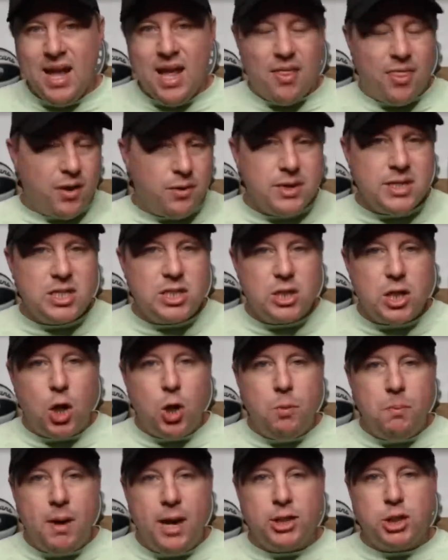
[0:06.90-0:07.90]
There is
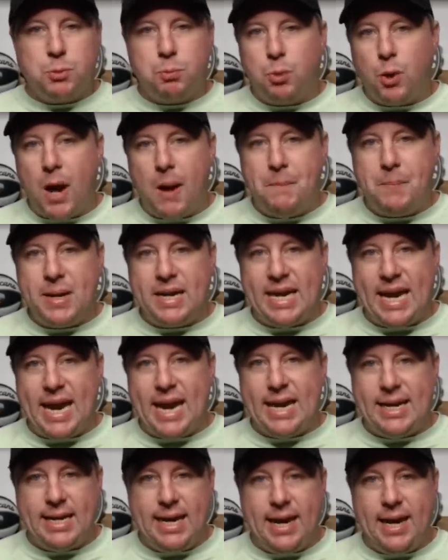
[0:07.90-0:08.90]
so much
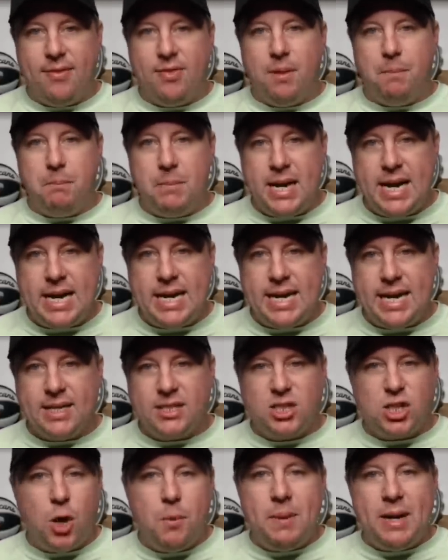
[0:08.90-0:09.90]
propaganda in the media,
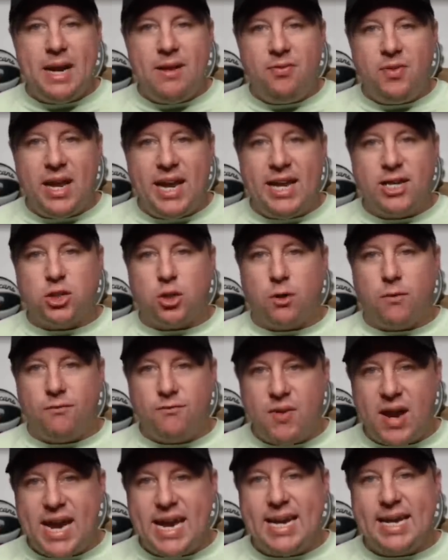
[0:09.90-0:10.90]
so many things are
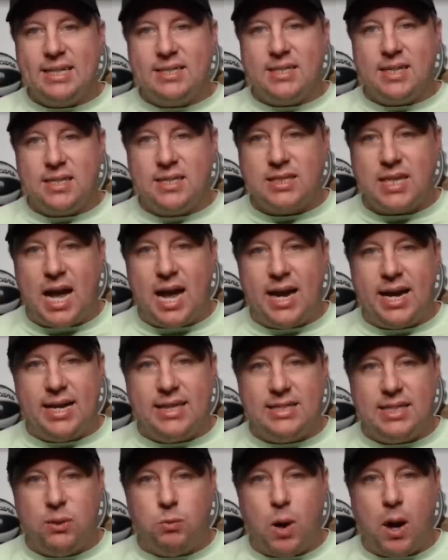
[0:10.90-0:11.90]
fake in
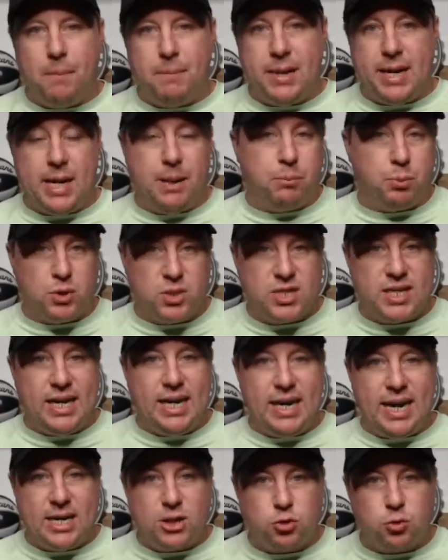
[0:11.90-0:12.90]
society while being
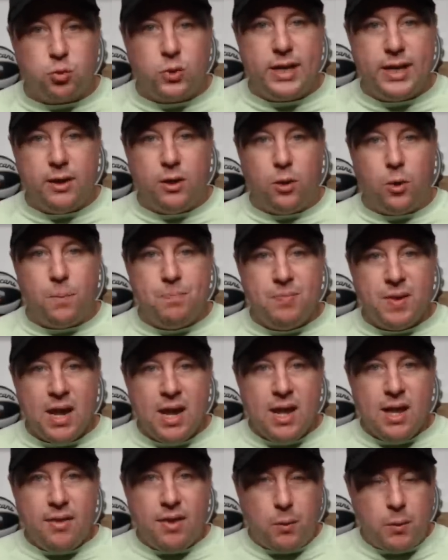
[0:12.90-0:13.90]
presented as real,
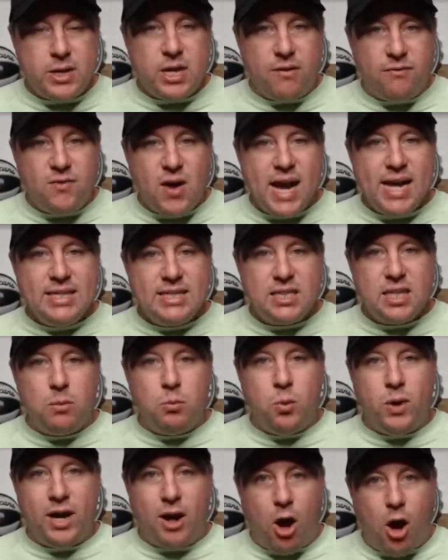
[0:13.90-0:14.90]
that when you find
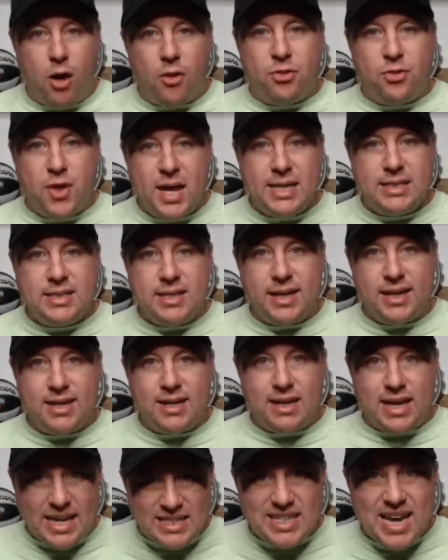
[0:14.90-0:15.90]
someone
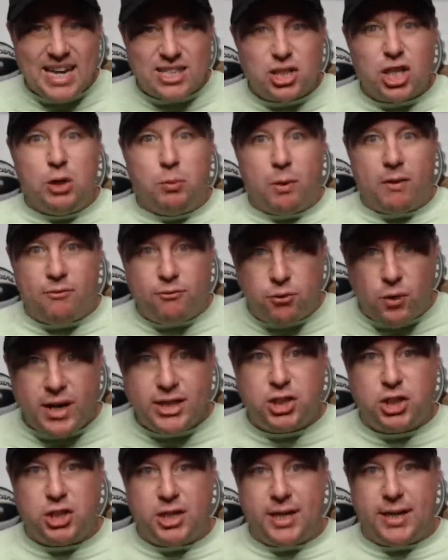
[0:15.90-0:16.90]
authentic, it's actually
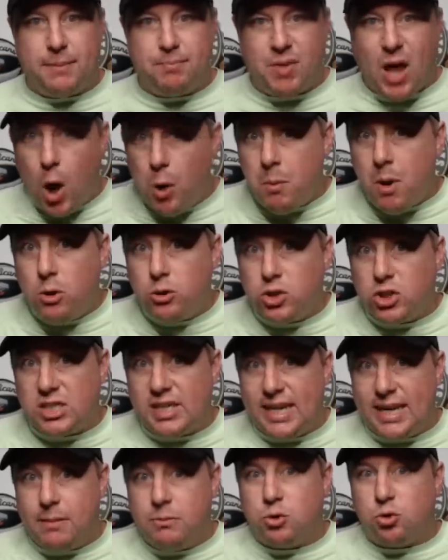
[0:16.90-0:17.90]
refreshing, almost
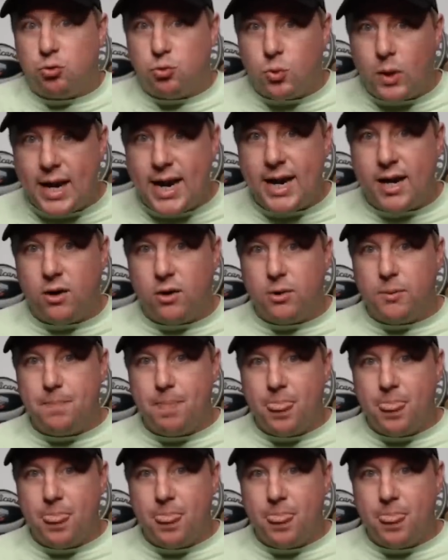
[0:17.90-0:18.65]
seems rare.